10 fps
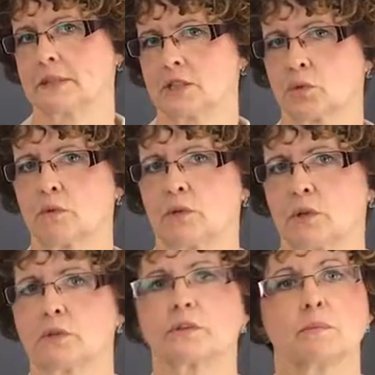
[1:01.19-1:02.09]
in this
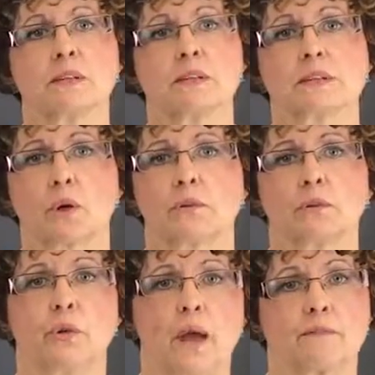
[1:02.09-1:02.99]
review to be certain
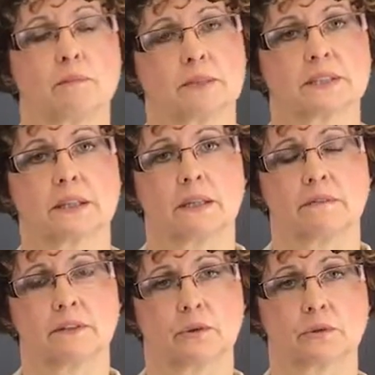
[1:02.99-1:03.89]
you haven't missed any
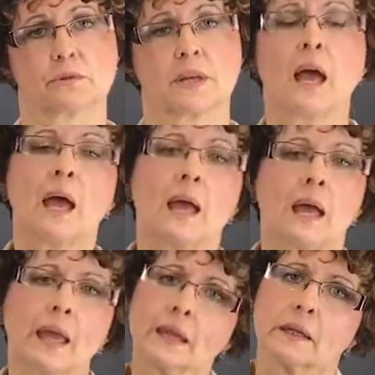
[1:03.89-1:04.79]
vendors,
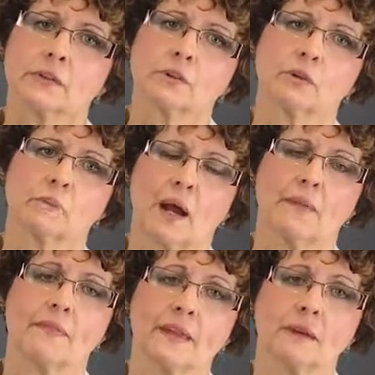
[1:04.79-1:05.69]
and to
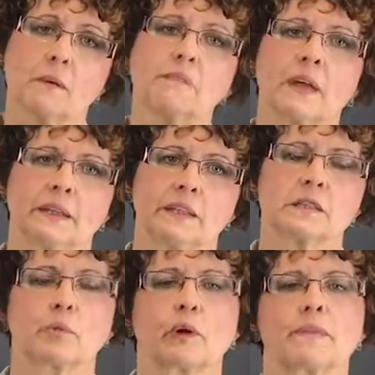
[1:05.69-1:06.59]
remind them they need to
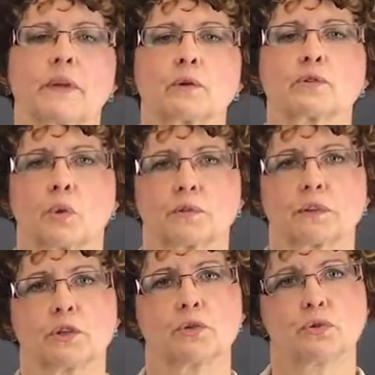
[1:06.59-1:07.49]
bring their
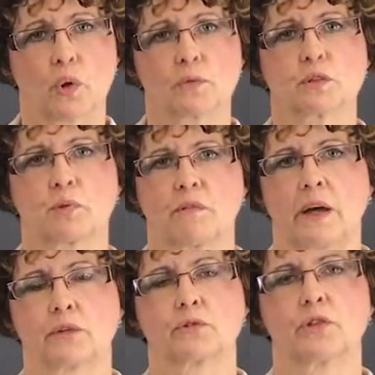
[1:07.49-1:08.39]
new service
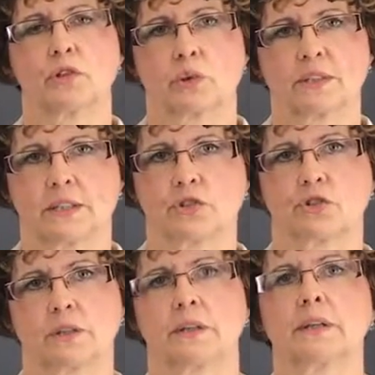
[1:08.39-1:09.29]
providers to your
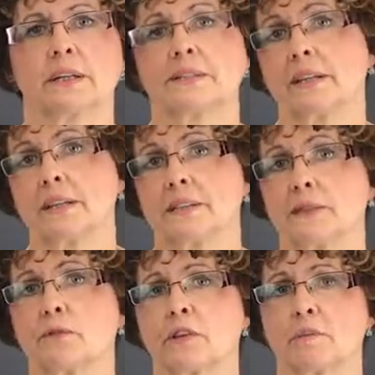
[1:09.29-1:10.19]
attention. It's easy
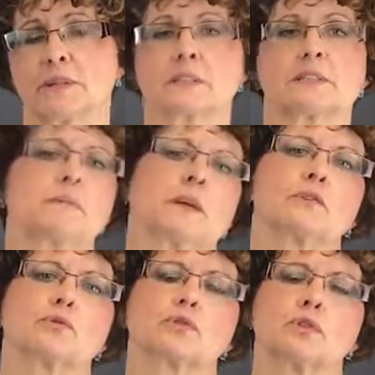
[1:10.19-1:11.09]
for the business
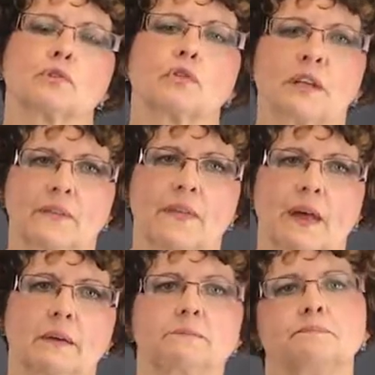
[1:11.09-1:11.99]
managers to forget
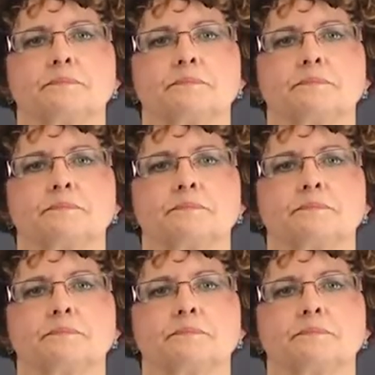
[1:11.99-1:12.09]
that.